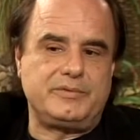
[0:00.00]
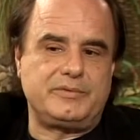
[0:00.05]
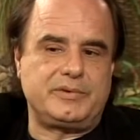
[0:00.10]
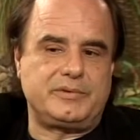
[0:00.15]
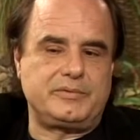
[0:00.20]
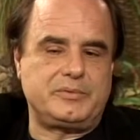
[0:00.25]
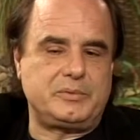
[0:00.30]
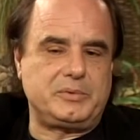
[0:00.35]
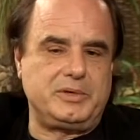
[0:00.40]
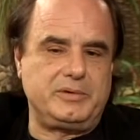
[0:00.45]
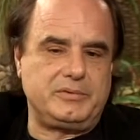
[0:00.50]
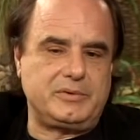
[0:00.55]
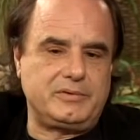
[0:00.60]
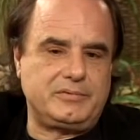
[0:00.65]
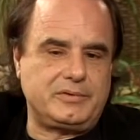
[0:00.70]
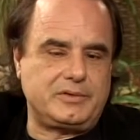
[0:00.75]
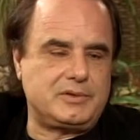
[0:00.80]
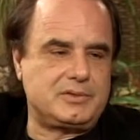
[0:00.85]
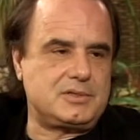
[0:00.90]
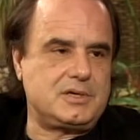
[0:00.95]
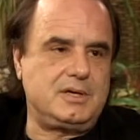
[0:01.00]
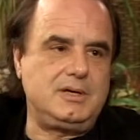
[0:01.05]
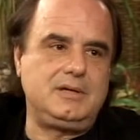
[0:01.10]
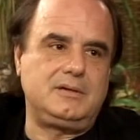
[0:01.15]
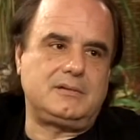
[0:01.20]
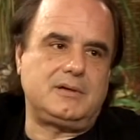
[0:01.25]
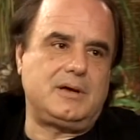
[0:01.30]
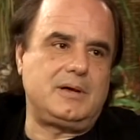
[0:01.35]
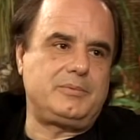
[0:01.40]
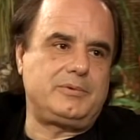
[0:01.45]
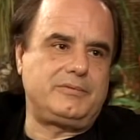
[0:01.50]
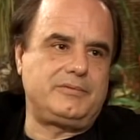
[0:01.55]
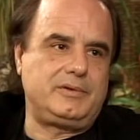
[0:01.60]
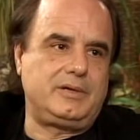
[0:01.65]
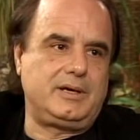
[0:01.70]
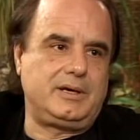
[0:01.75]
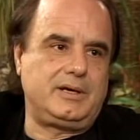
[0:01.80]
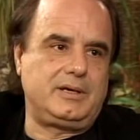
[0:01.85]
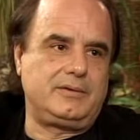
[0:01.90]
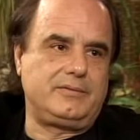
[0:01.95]
reverse any type of
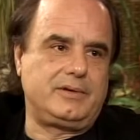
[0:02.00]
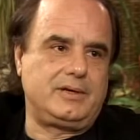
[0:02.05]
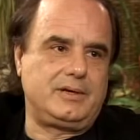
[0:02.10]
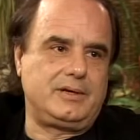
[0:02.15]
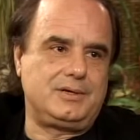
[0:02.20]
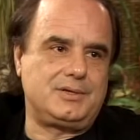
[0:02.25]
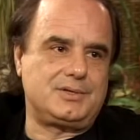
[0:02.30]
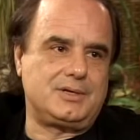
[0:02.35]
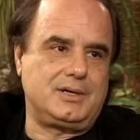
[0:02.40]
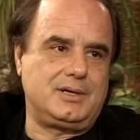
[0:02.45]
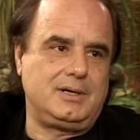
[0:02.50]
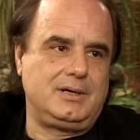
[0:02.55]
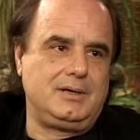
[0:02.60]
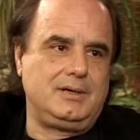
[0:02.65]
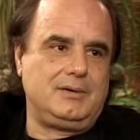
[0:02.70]
negative energy.